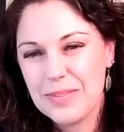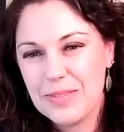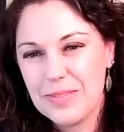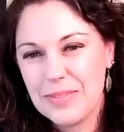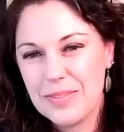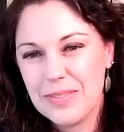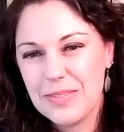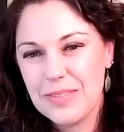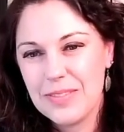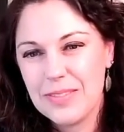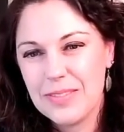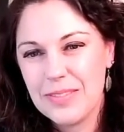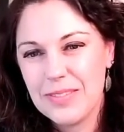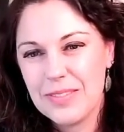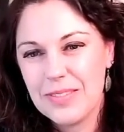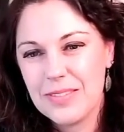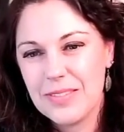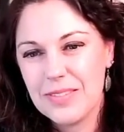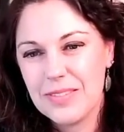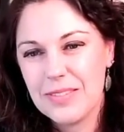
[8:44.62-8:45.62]

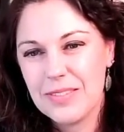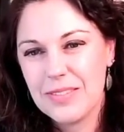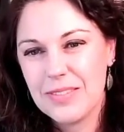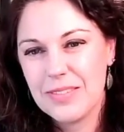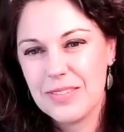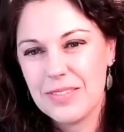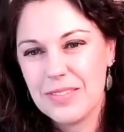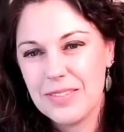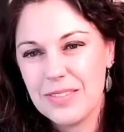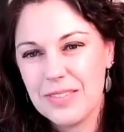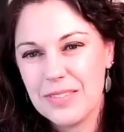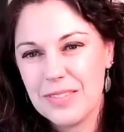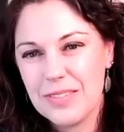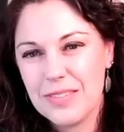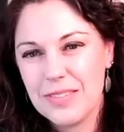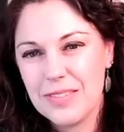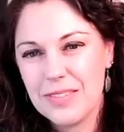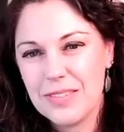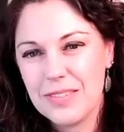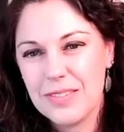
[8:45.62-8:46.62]

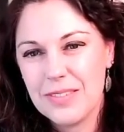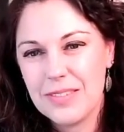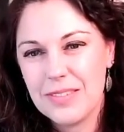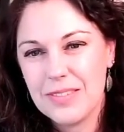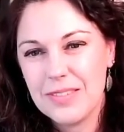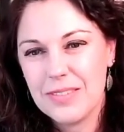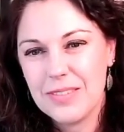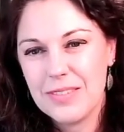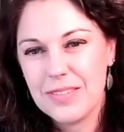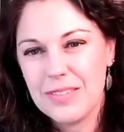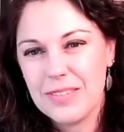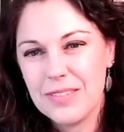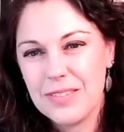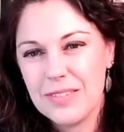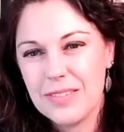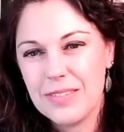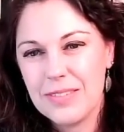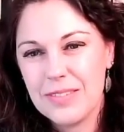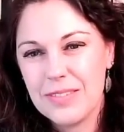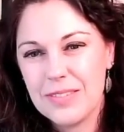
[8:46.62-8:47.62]

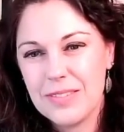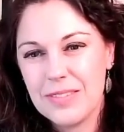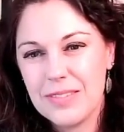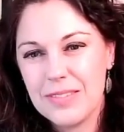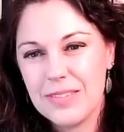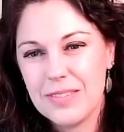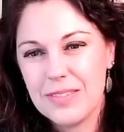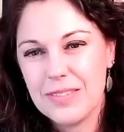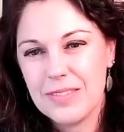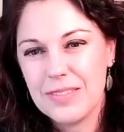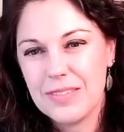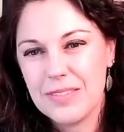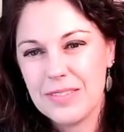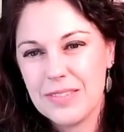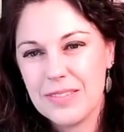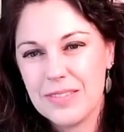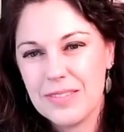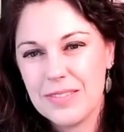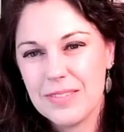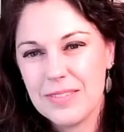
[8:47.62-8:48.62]

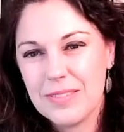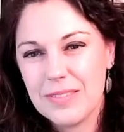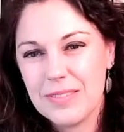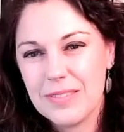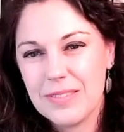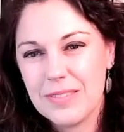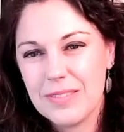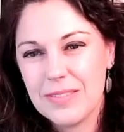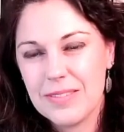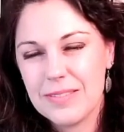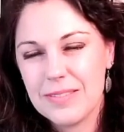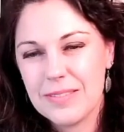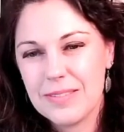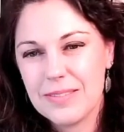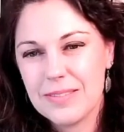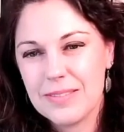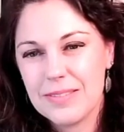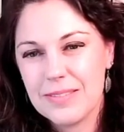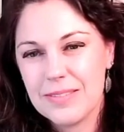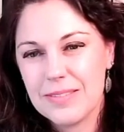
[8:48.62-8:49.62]

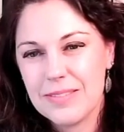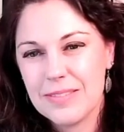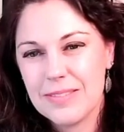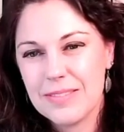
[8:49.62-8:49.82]
No words are spoken by the person on screen.